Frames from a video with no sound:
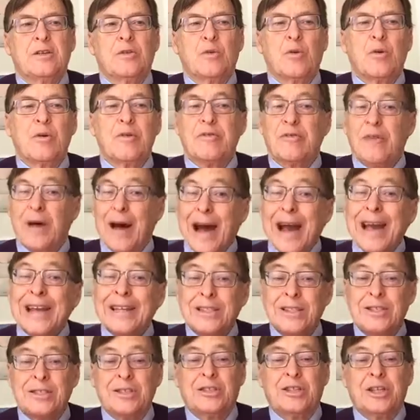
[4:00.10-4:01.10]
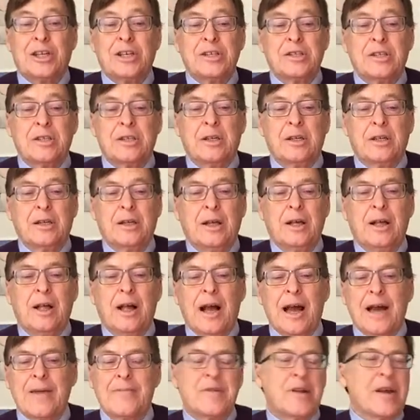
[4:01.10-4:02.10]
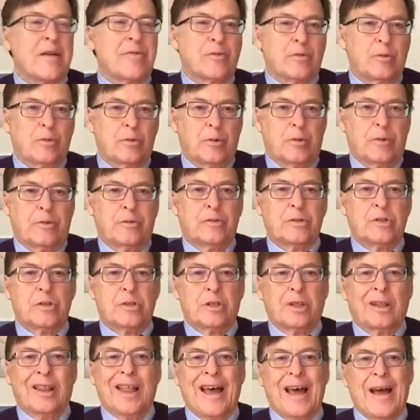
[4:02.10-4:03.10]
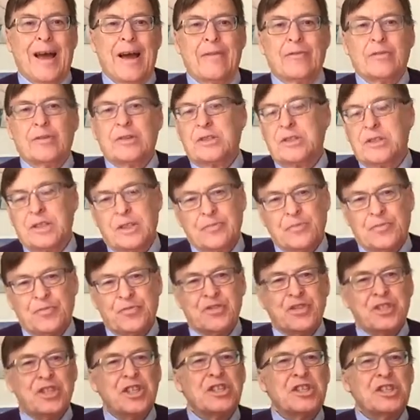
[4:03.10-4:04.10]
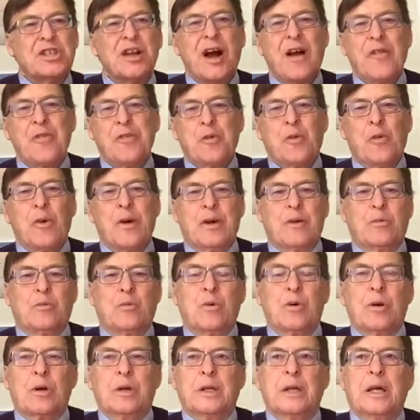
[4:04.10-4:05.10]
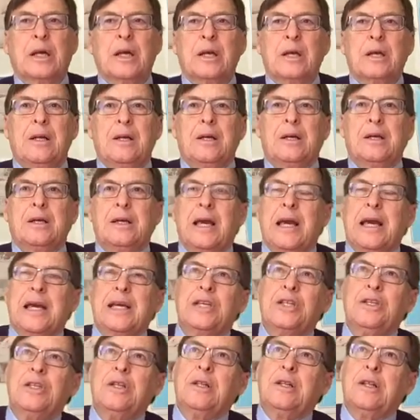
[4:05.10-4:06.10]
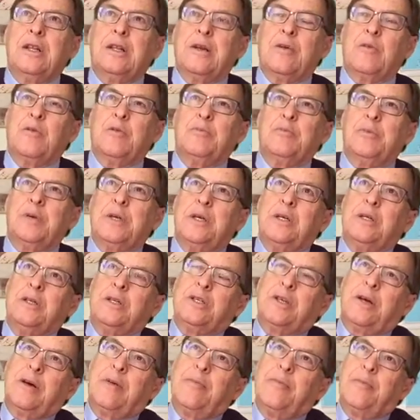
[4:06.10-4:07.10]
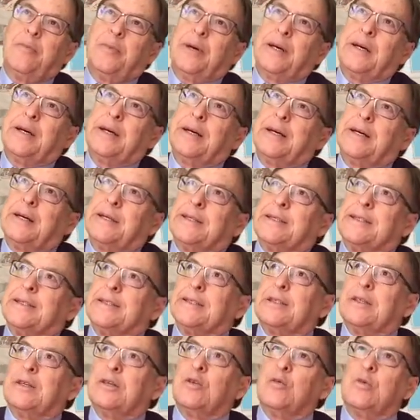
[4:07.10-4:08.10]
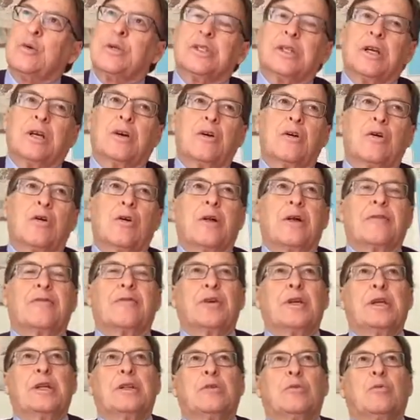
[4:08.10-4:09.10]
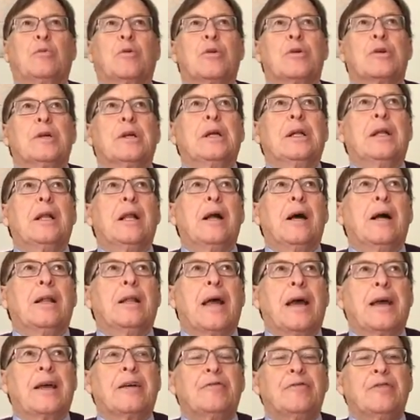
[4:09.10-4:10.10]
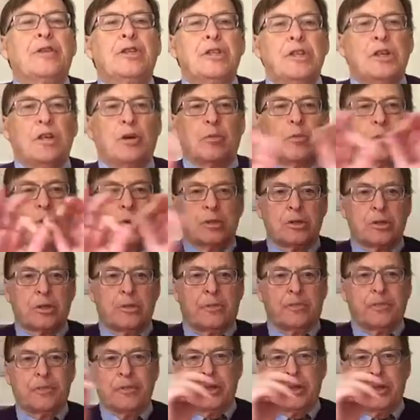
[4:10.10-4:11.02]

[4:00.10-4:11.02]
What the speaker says: it, or if I had suggested it, I mean, everyone would have just laughed because it's just not the way it worked. Occasionally, there would be some, what's it called? I forget the word, like a Visio person.